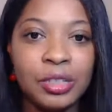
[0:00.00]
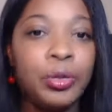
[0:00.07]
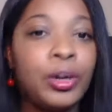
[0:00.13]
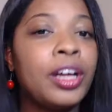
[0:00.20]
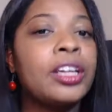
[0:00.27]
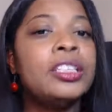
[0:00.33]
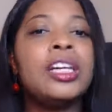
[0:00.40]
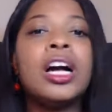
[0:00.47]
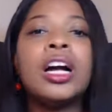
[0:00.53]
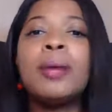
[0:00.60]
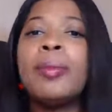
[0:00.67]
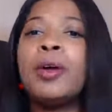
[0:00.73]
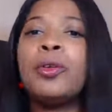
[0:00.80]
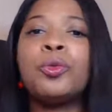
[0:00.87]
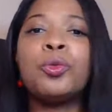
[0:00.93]
We're going to talk
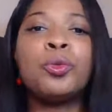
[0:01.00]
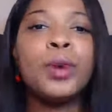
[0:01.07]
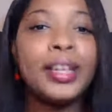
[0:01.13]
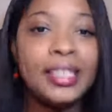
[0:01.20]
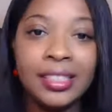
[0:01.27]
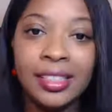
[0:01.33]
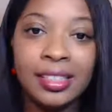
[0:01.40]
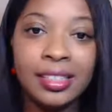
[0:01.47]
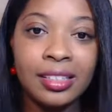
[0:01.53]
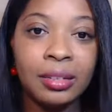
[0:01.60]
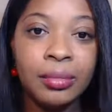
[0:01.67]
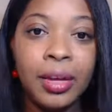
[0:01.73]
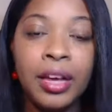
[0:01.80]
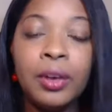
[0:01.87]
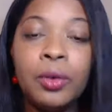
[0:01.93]
about racism.